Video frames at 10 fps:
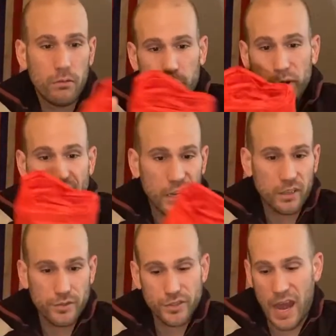
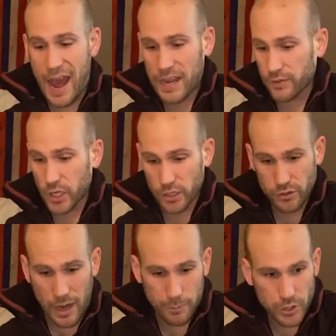protective sack if you're going to
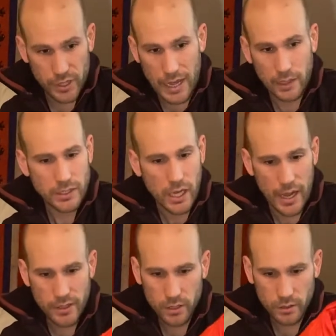strap it to the
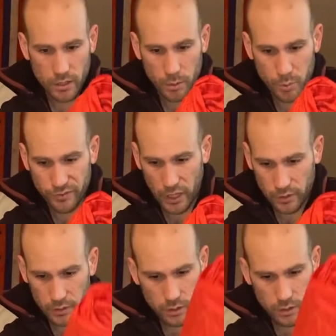outside to prevent